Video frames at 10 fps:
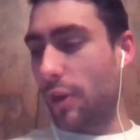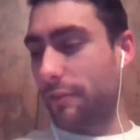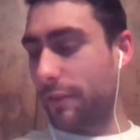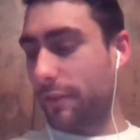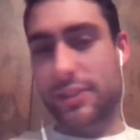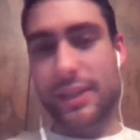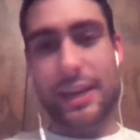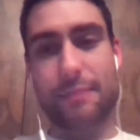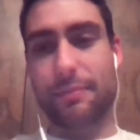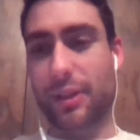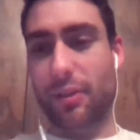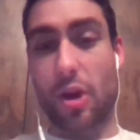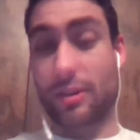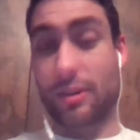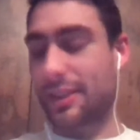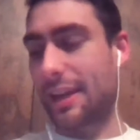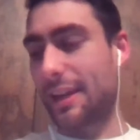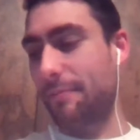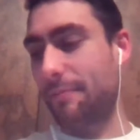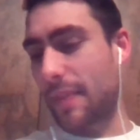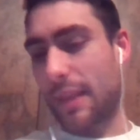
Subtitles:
first time in a long time.